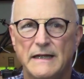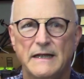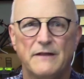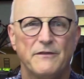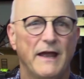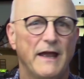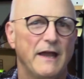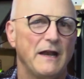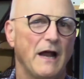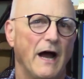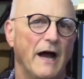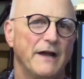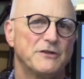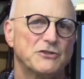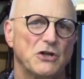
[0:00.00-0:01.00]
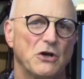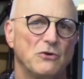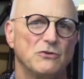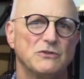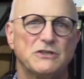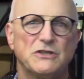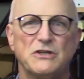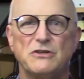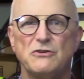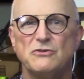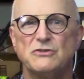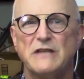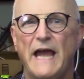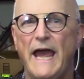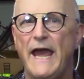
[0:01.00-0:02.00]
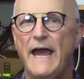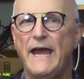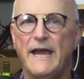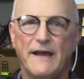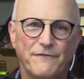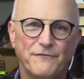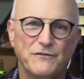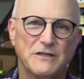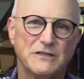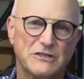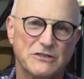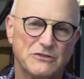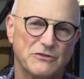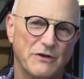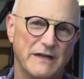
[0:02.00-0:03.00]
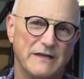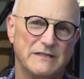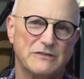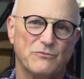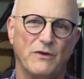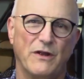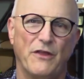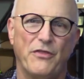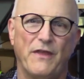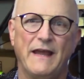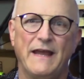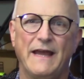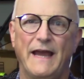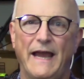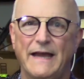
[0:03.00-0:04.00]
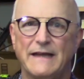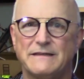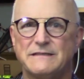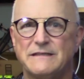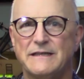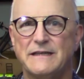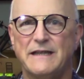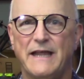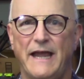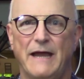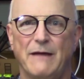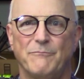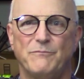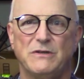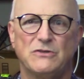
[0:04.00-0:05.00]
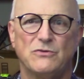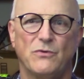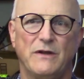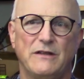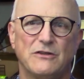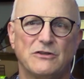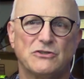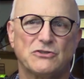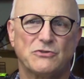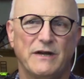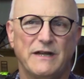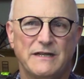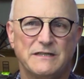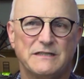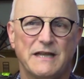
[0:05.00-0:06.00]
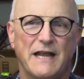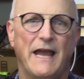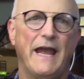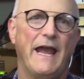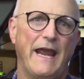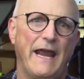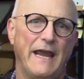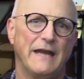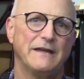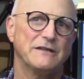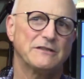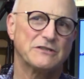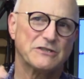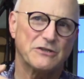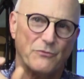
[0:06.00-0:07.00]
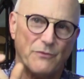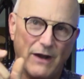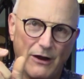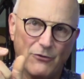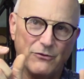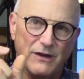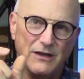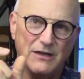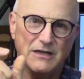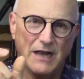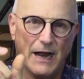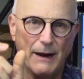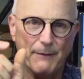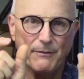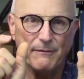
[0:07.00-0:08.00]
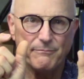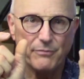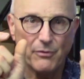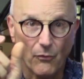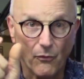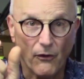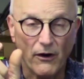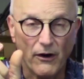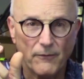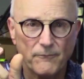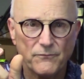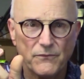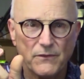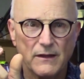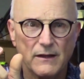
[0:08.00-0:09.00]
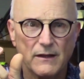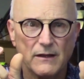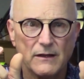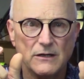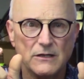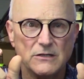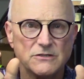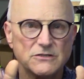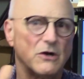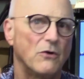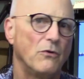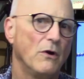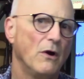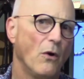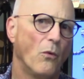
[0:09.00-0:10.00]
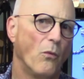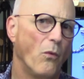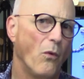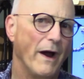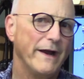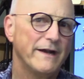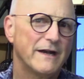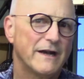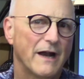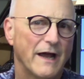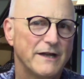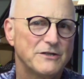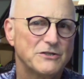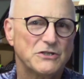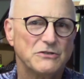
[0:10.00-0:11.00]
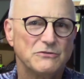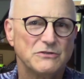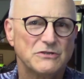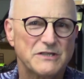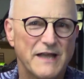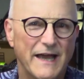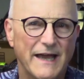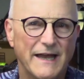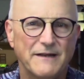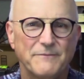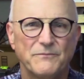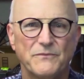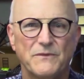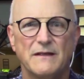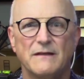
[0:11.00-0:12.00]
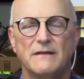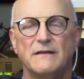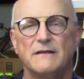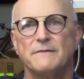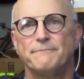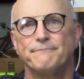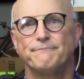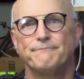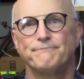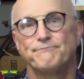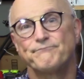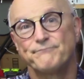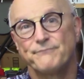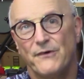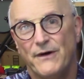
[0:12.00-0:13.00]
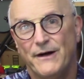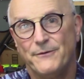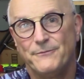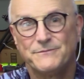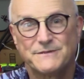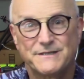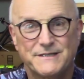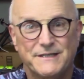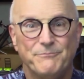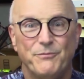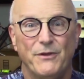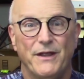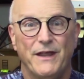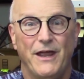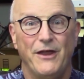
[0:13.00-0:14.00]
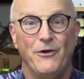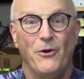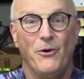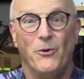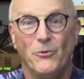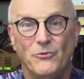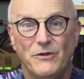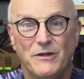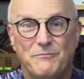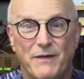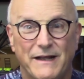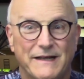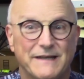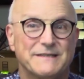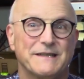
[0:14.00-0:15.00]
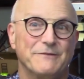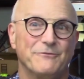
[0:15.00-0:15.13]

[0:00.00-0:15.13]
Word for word: Then I chose to use half this trace width as the gap between the trace and its surrounding copper pore. So why did I choose that? Well, simply and only because it,